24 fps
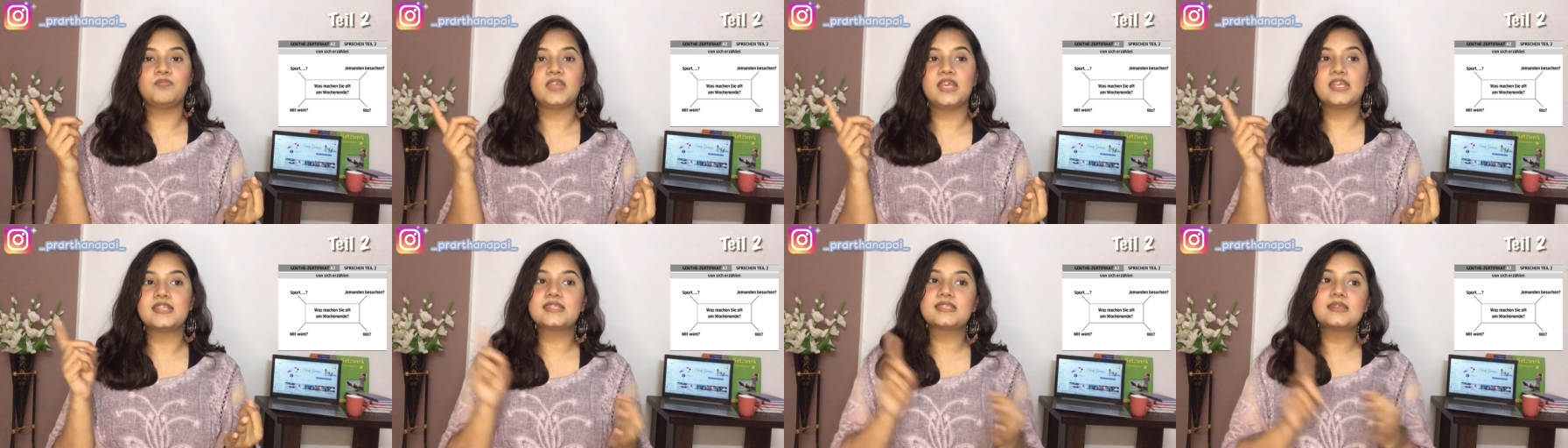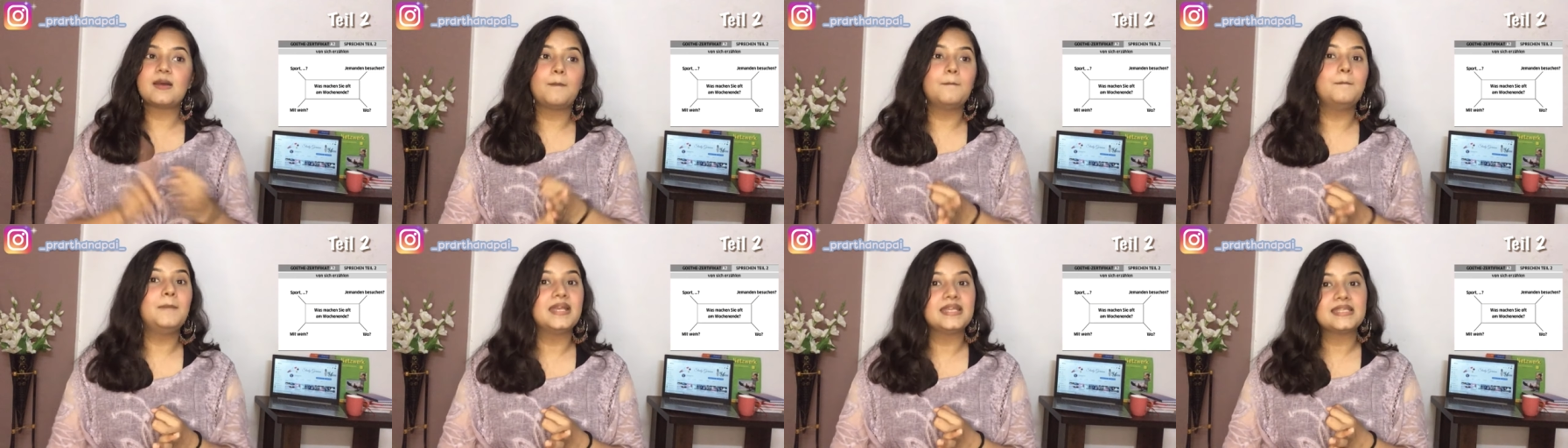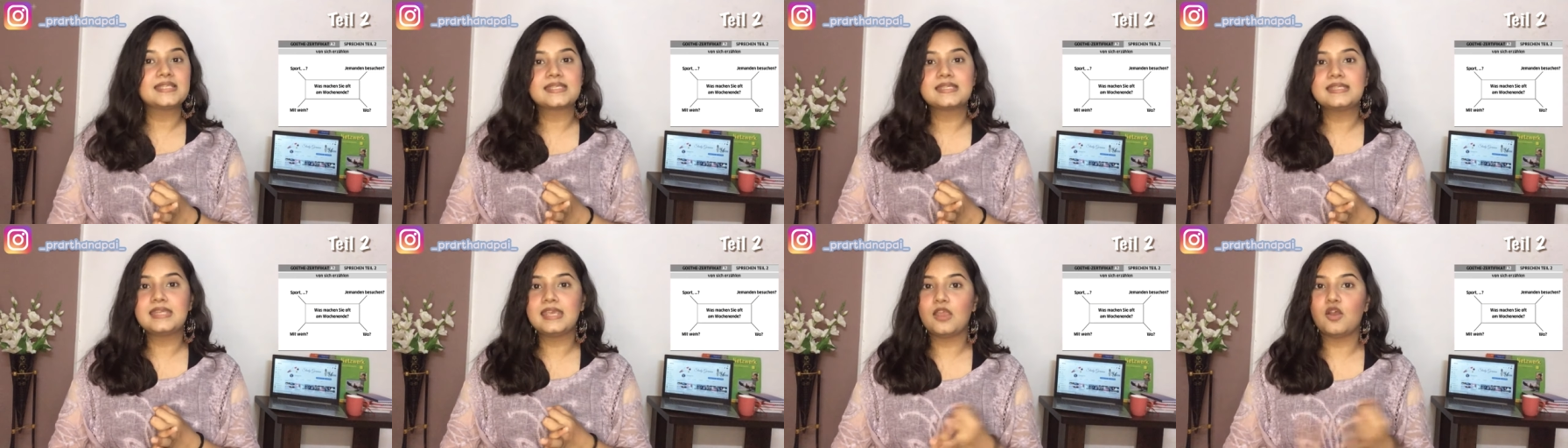it's the
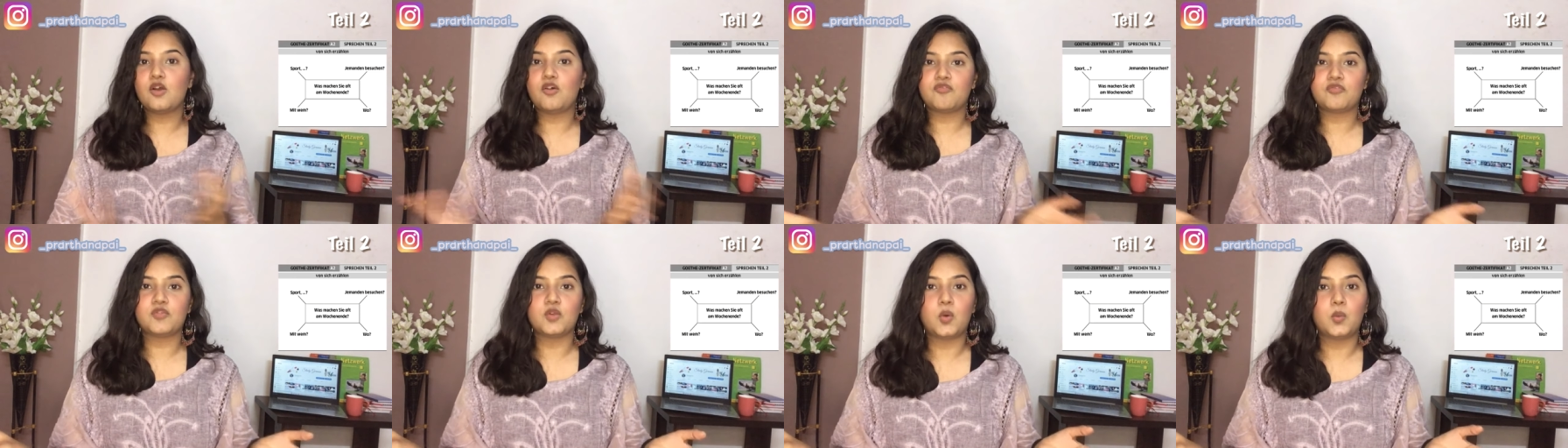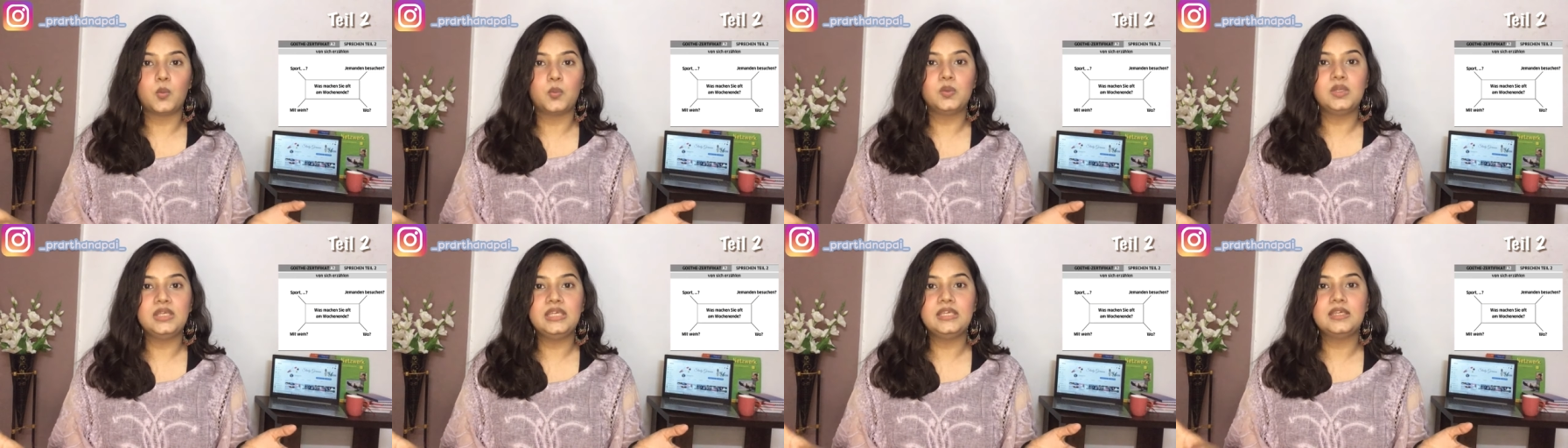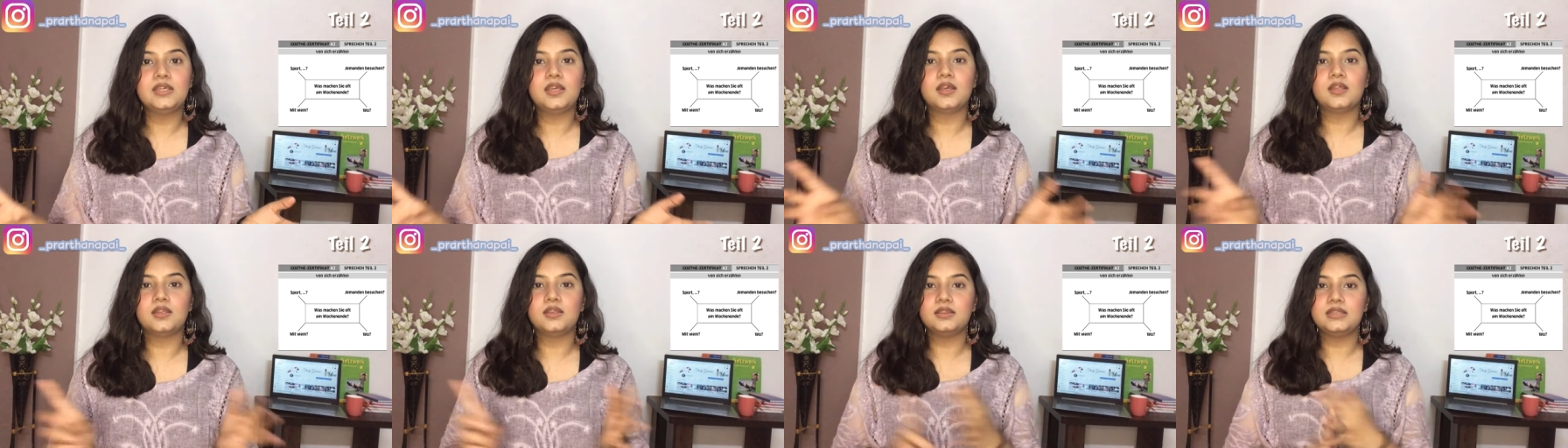best day of your week
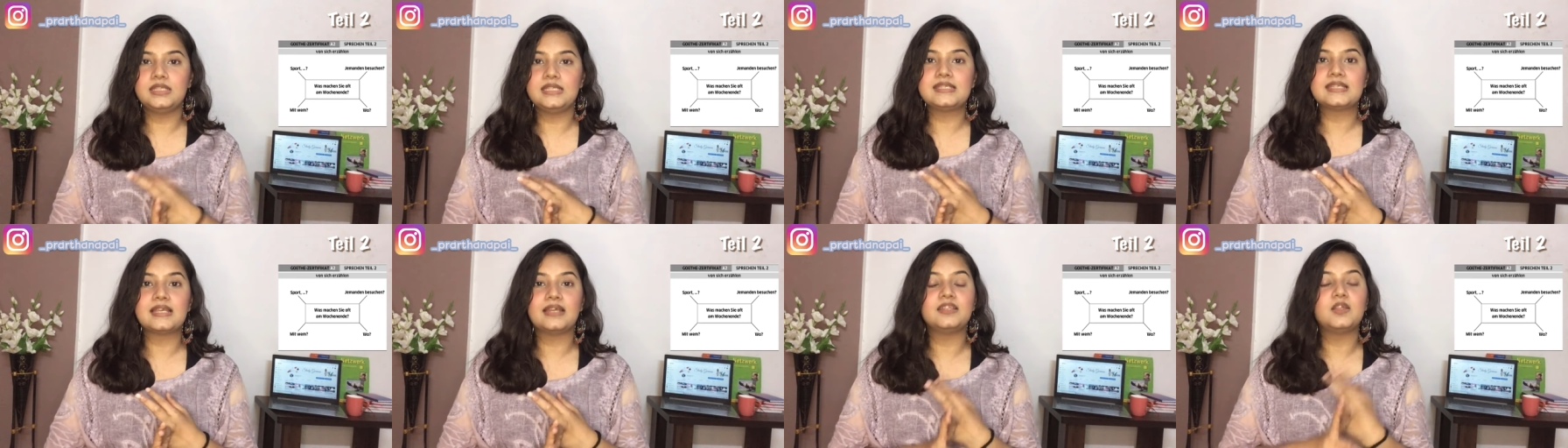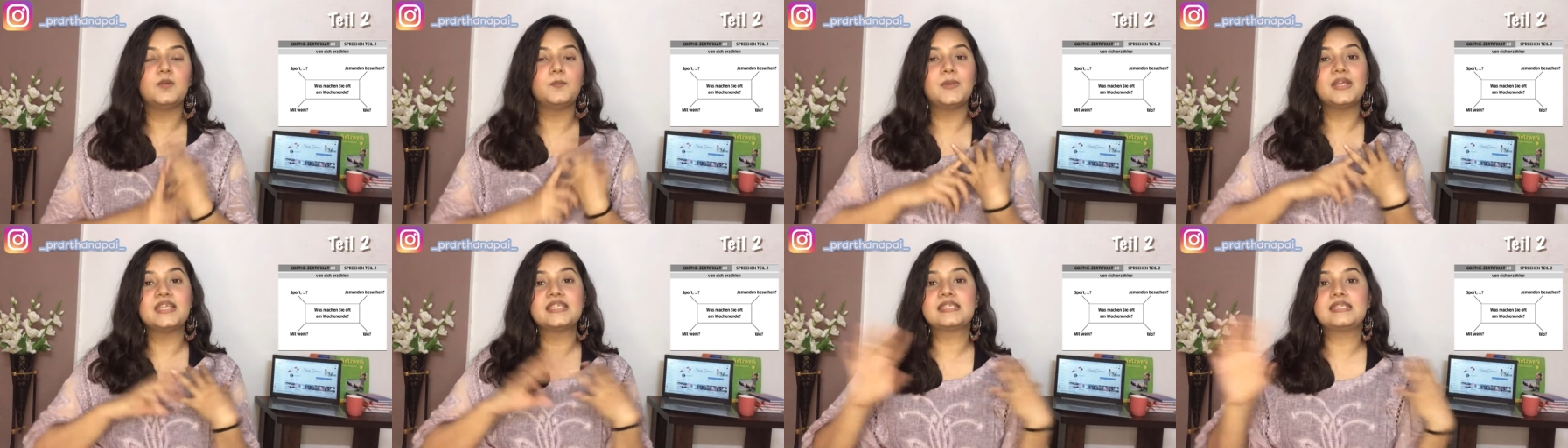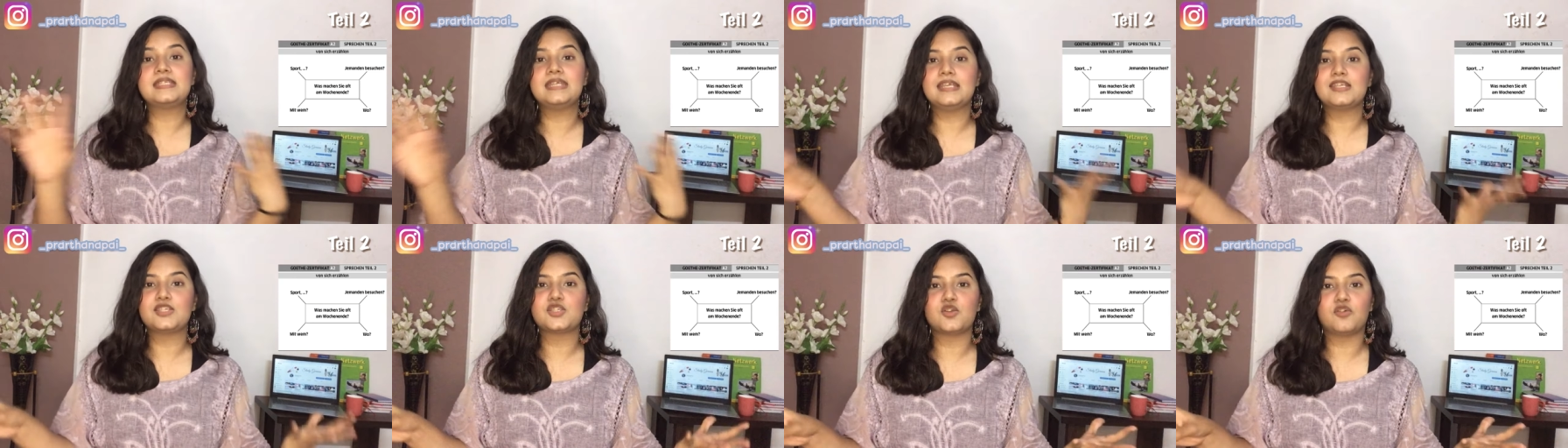these are the best
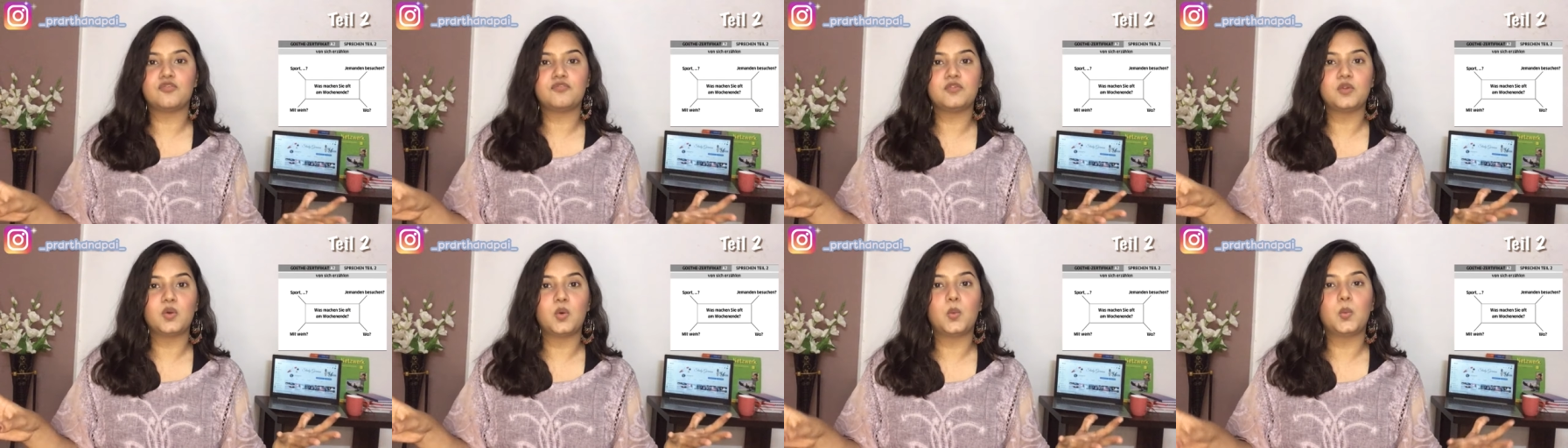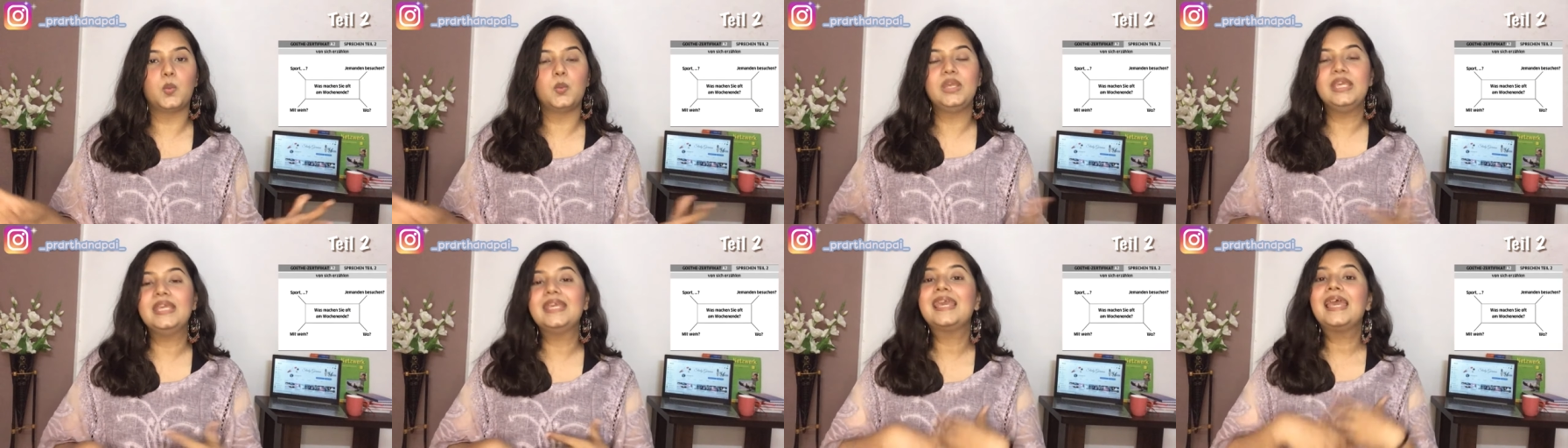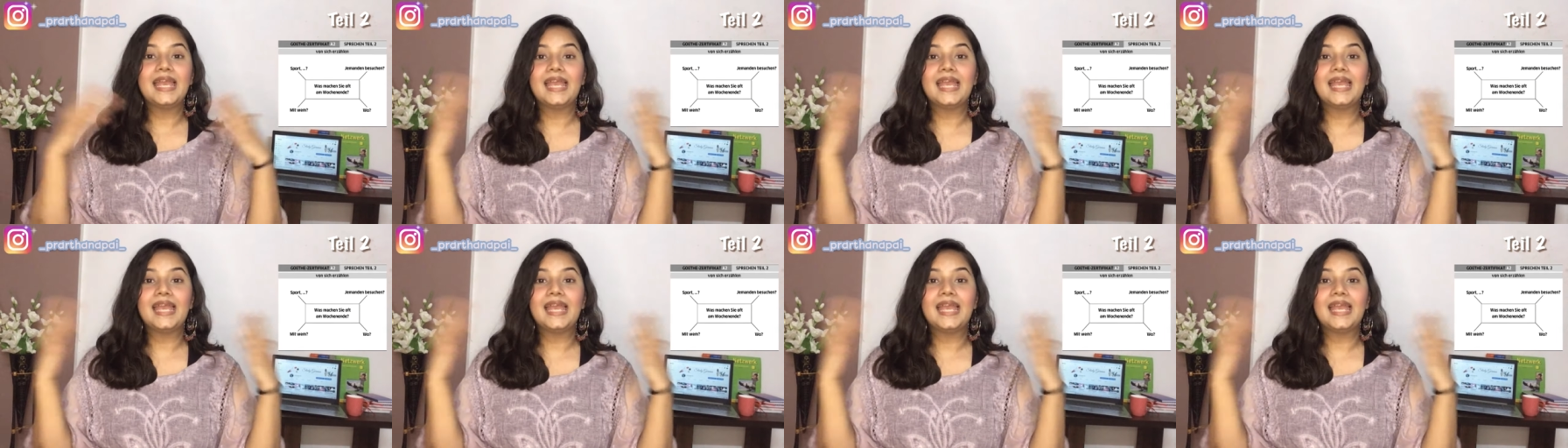days of your week